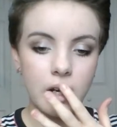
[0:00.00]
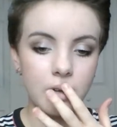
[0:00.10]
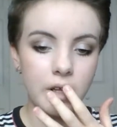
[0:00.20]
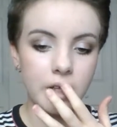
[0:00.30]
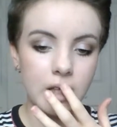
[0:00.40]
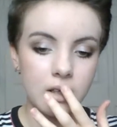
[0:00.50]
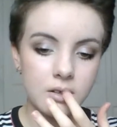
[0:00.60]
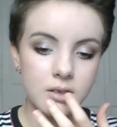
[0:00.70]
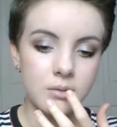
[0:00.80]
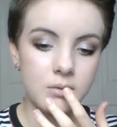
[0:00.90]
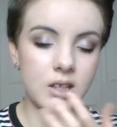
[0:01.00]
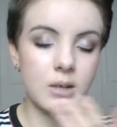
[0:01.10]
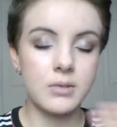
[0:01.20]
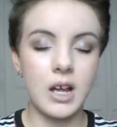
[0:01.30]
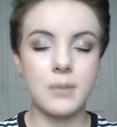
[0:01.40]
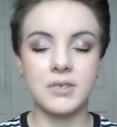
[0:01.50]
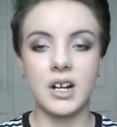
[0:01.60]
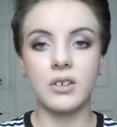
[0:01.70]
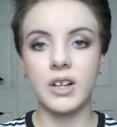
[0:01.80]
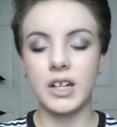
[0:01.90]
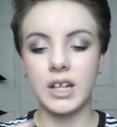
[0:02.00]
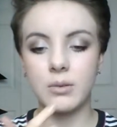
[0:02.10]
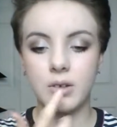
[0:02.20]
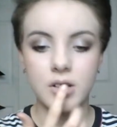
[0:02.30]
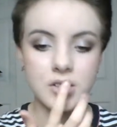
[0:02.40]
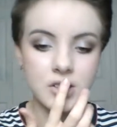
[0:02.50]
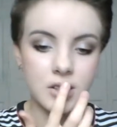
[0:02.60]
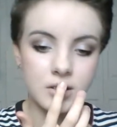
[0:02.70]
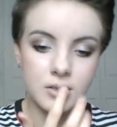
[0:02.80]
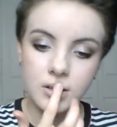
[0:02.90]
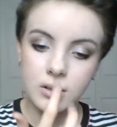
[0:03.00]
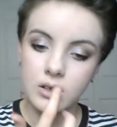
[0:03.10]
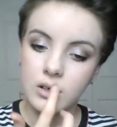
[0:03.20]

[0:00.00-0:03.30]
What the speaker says: I don't like it. Sometimes I don't like it when it's just